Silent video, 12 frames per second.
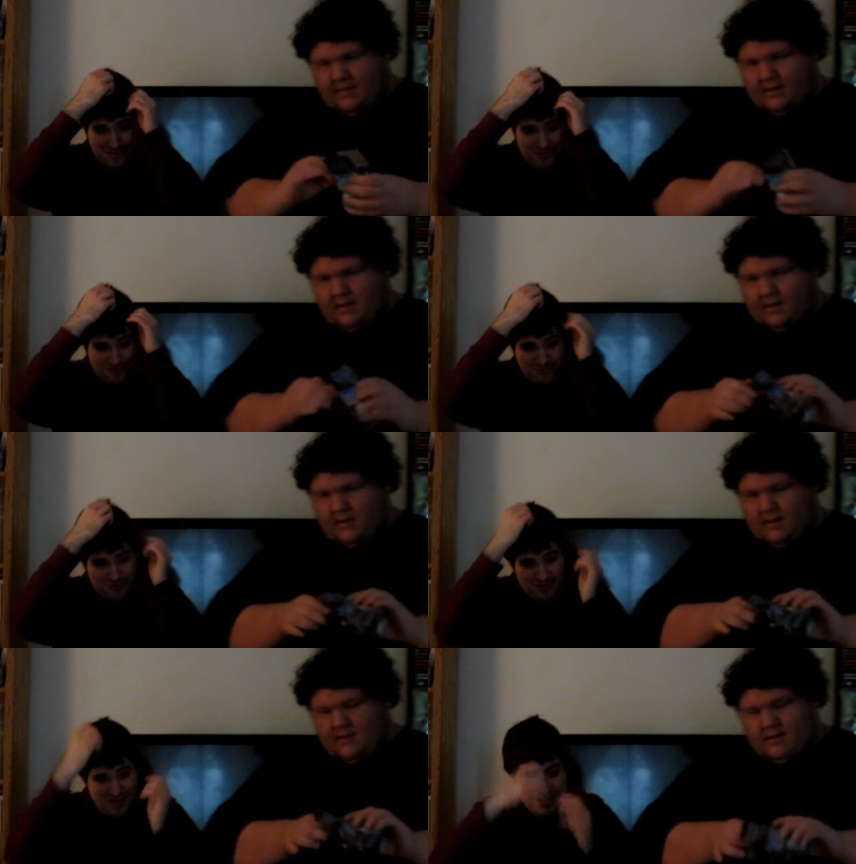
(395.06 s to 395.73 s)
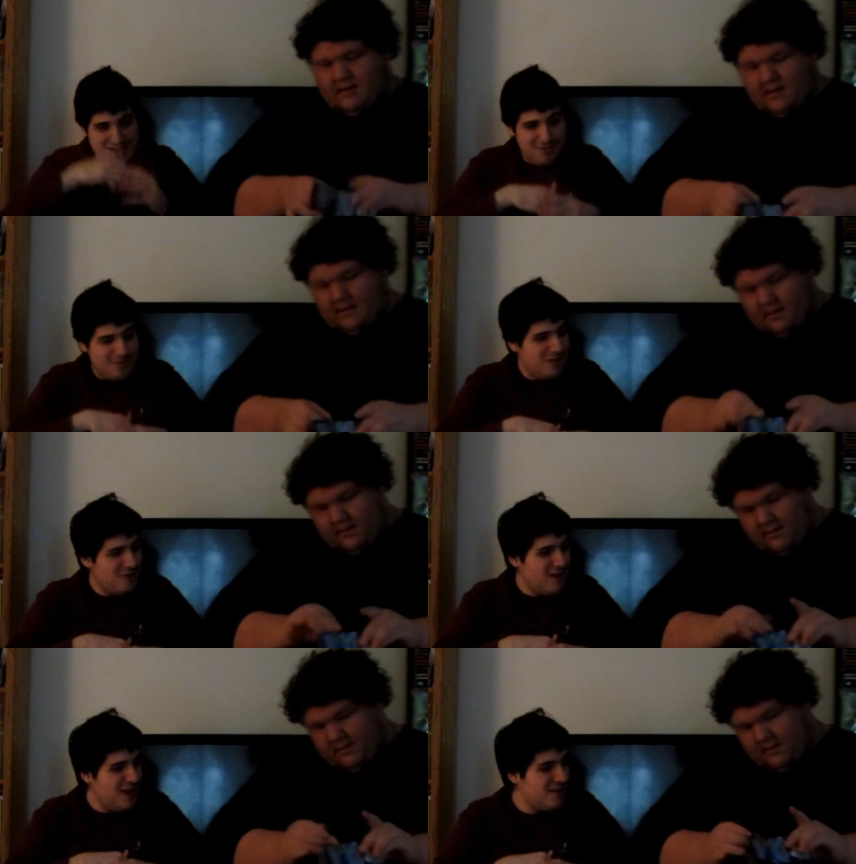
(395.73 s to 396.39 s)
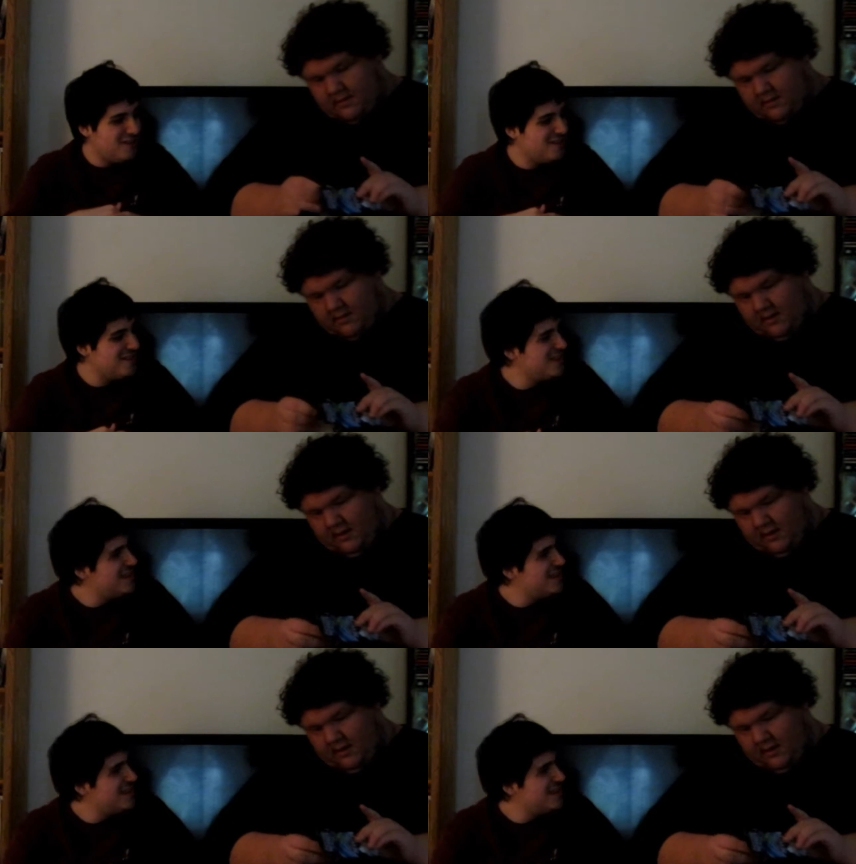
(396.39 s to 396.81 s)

Speaker 1: we're doing pretty good, but no rares.